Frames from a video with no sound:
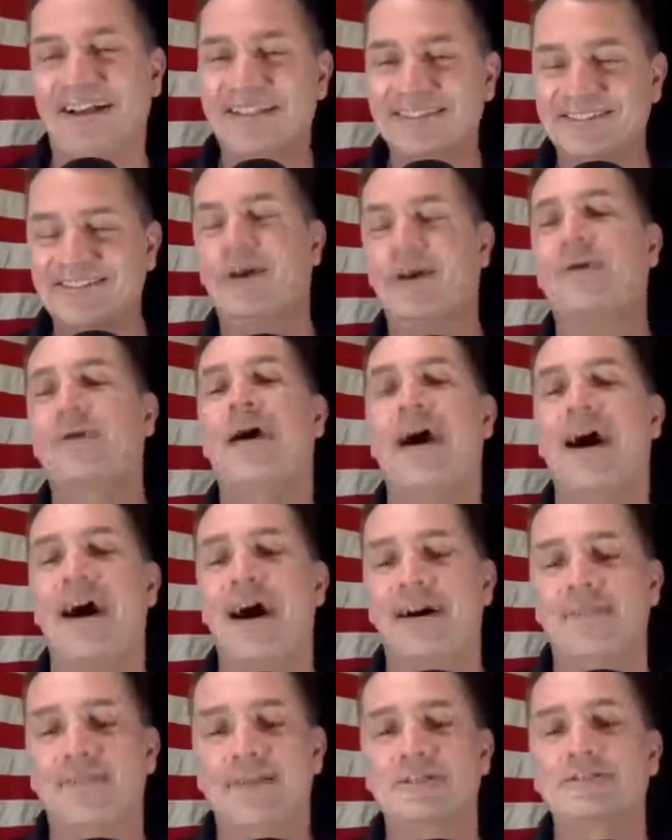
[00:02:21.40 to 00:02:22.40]
So,
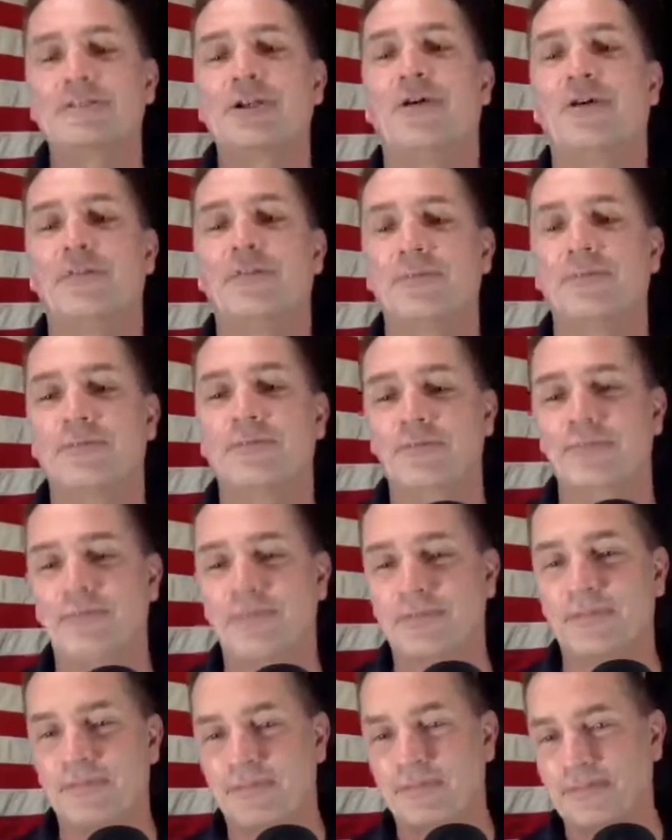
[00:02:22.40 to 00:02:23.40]
uh, so
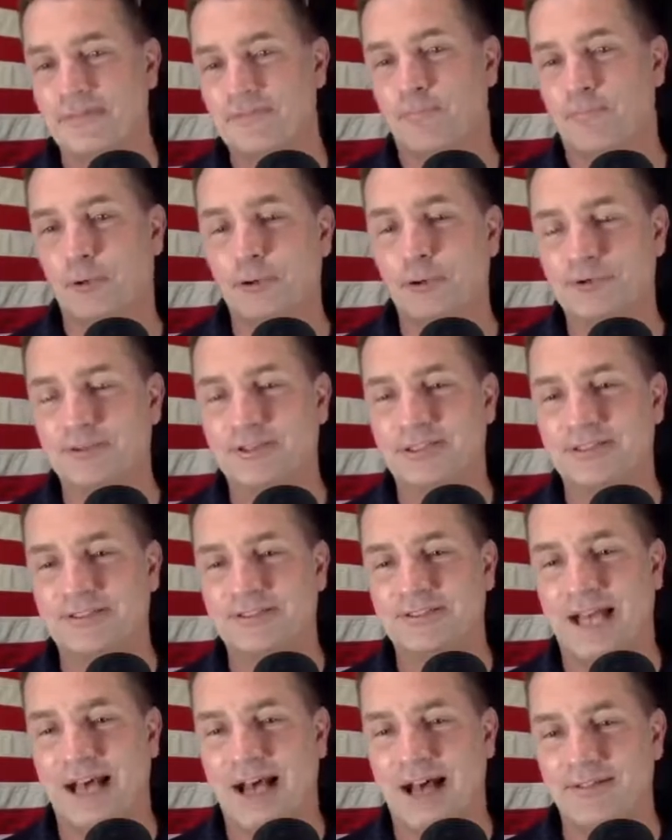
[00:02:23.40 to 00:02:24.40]
Bruce's
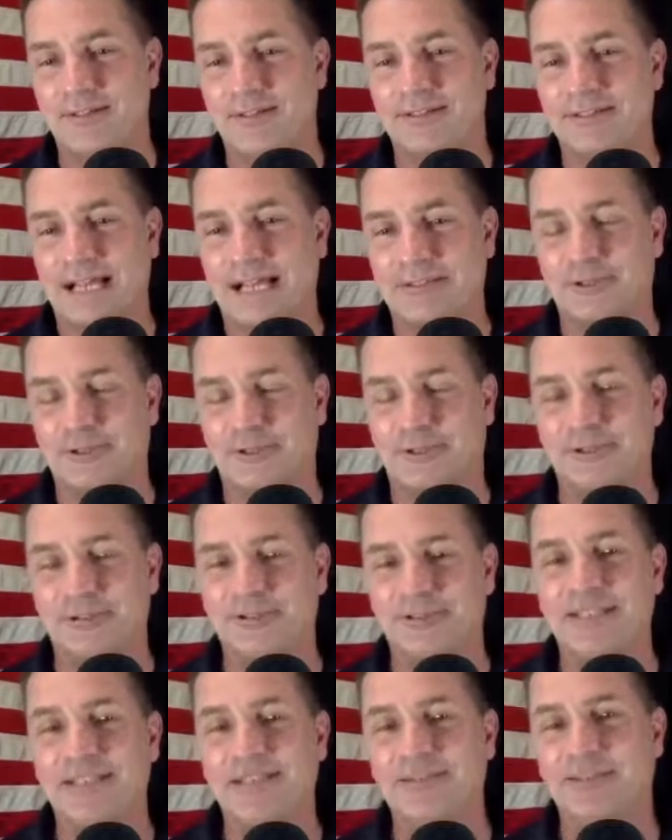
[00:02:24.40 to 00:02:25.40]
uh, that, that shirt is
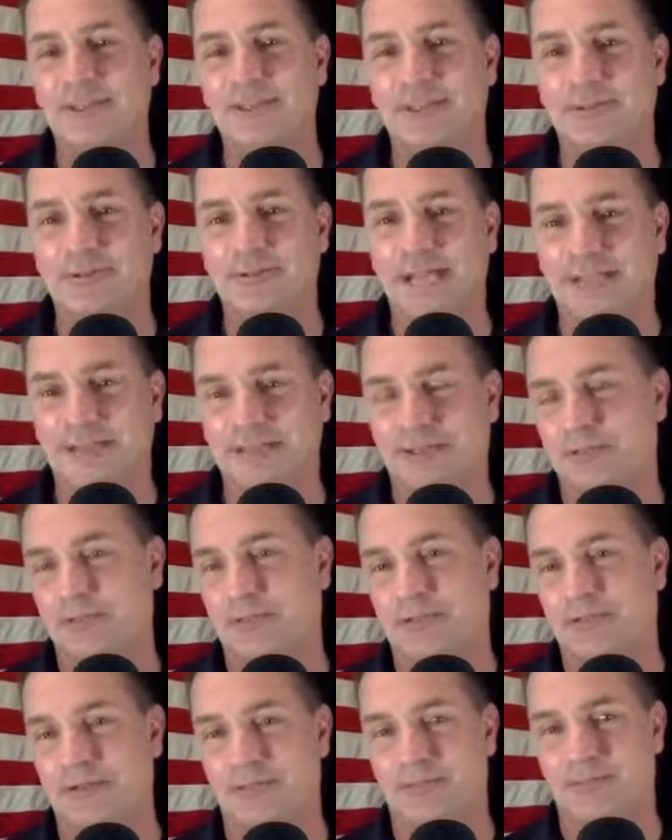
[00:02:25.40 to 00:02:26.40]
TCU, Texas
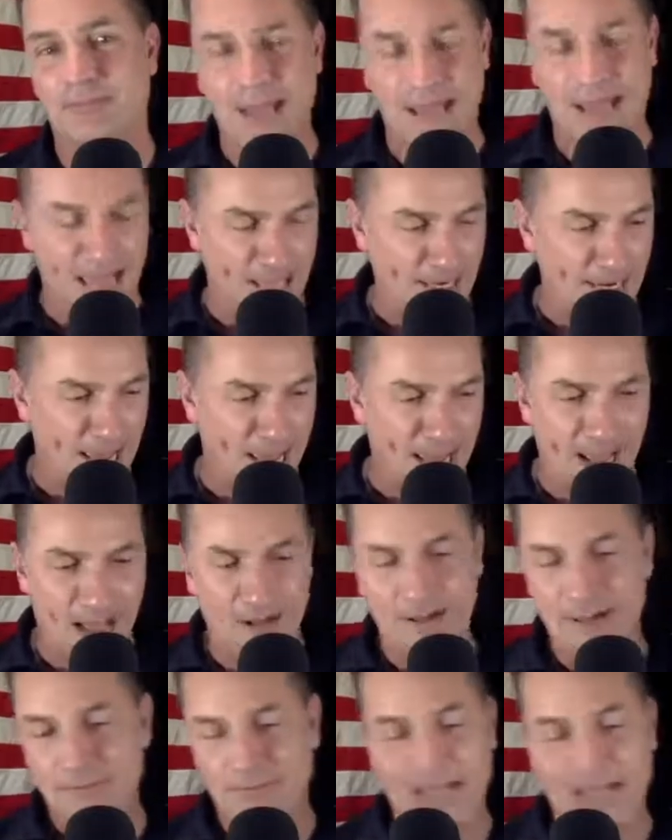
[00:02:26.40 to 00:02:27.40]
Christian, and yeah. uh,
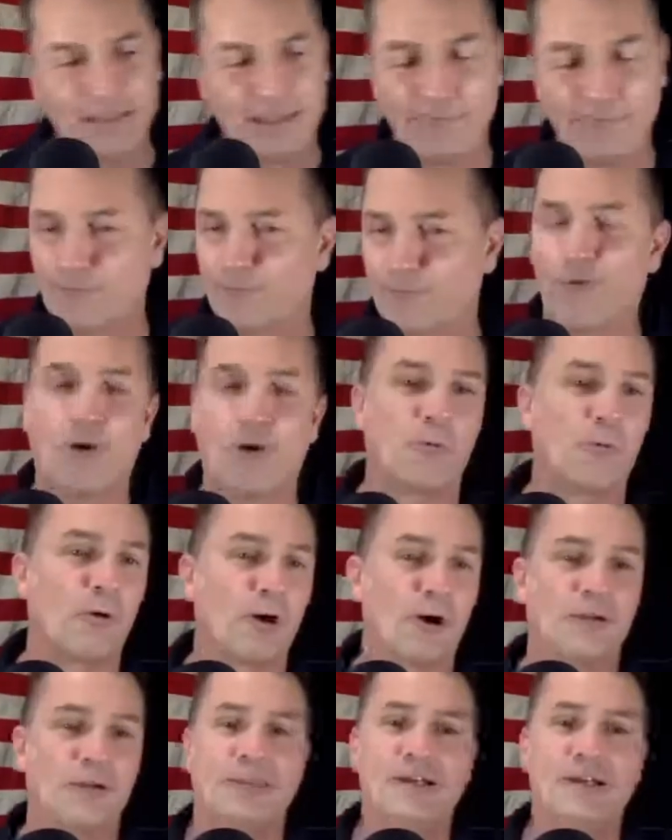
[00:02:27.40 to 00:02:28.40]
they live in Fort
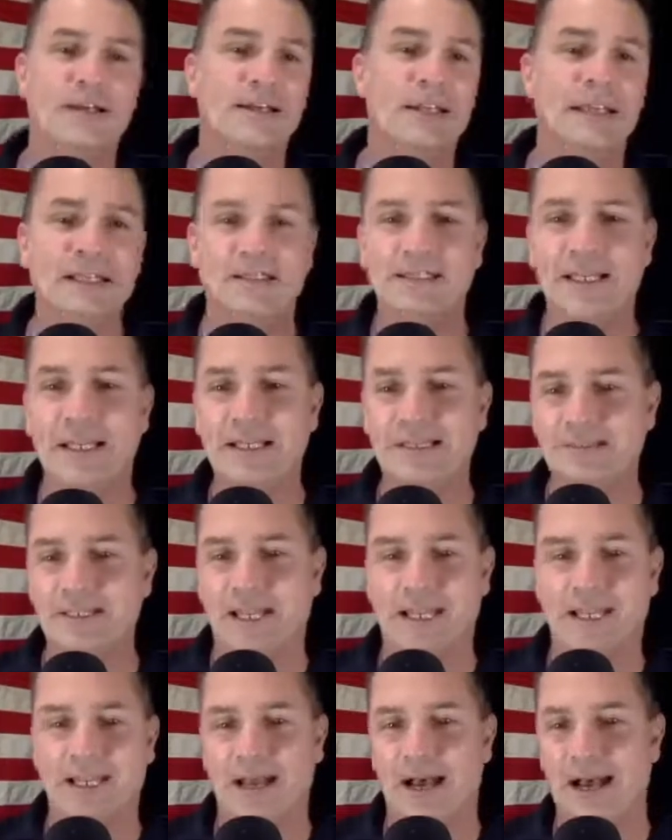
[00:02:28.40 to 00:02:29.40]
Worth. He, he's
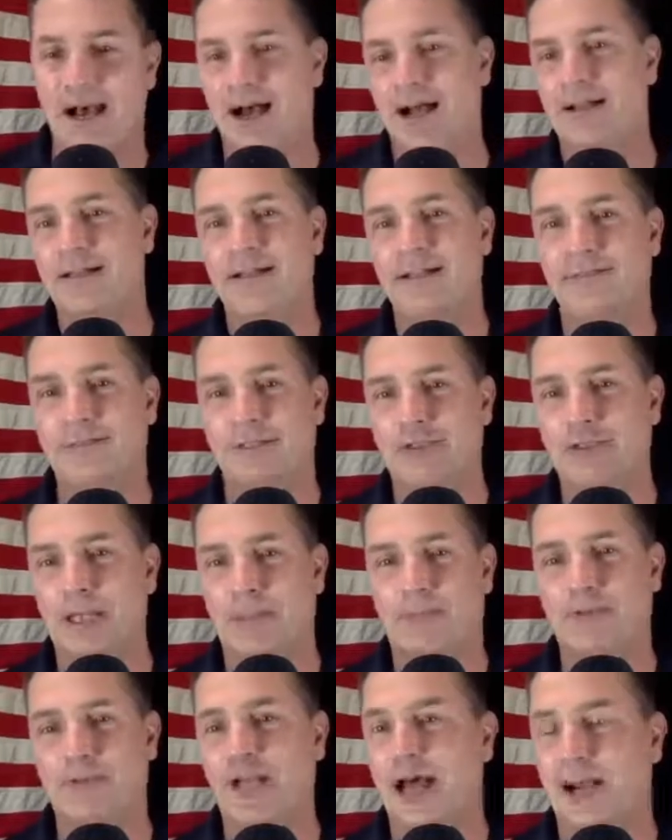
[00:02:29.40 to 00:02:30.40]
a uh, he's a
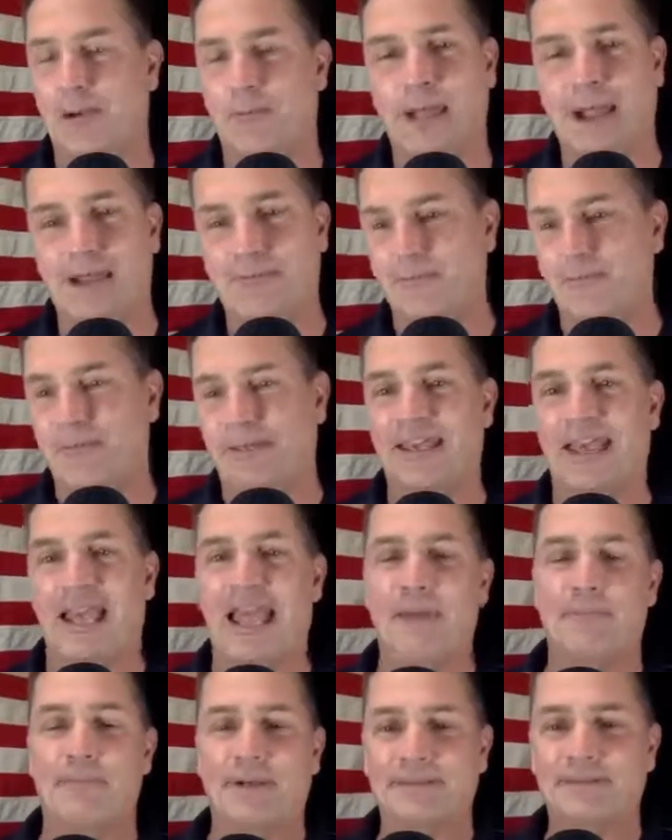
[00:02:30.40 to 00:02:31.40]
chip shot away from the
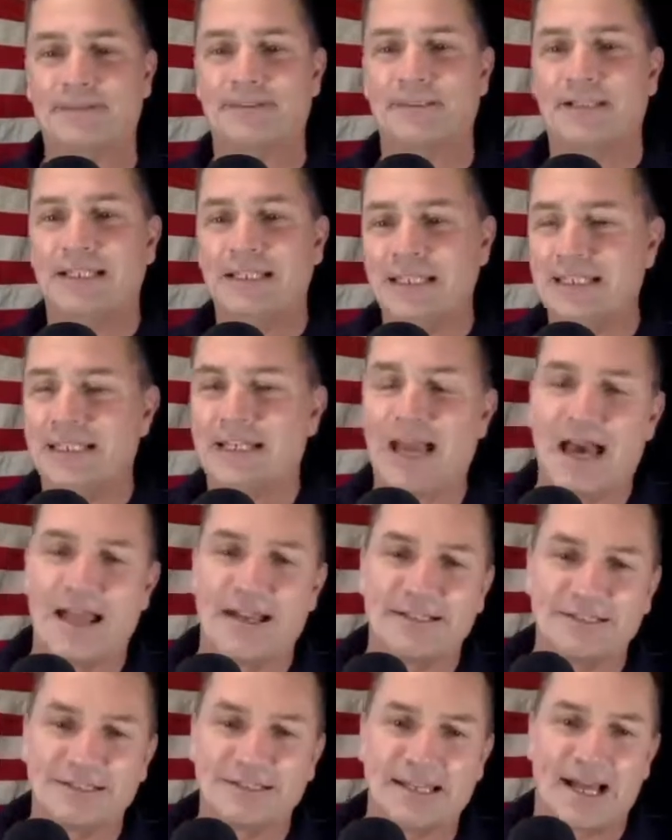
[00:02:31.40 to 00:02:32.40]
campus. He got
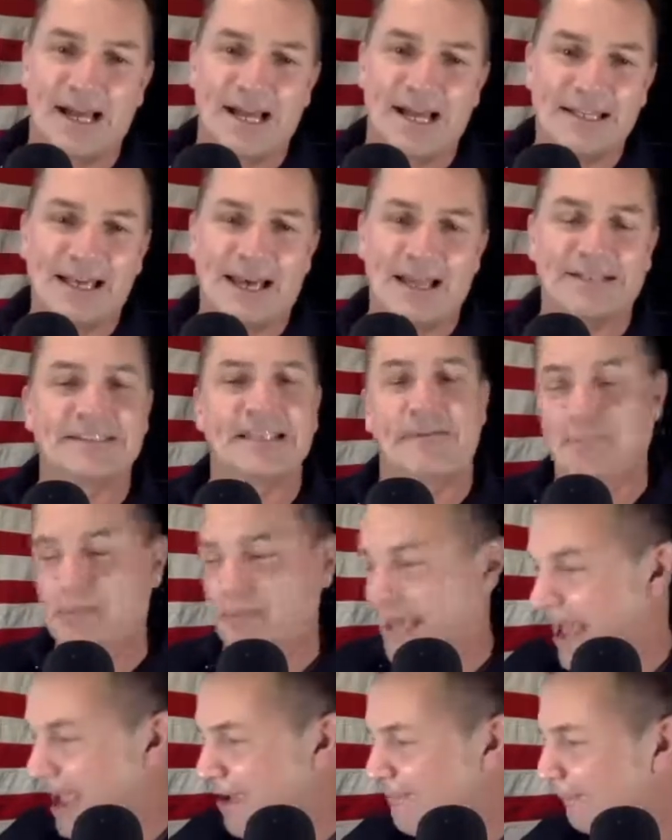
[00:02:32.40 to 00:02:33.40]
his uh, he got his
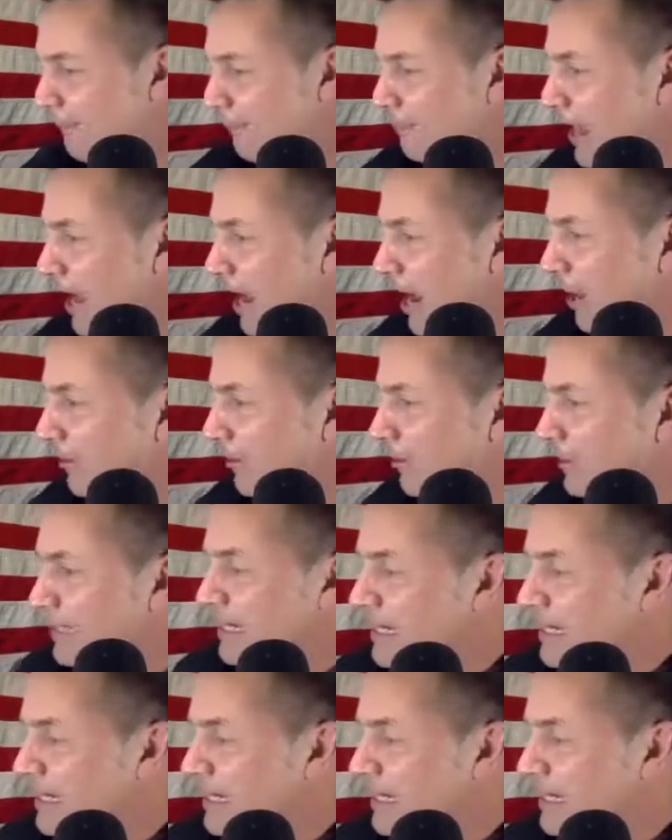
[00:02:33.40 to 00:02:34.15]
MBA from there.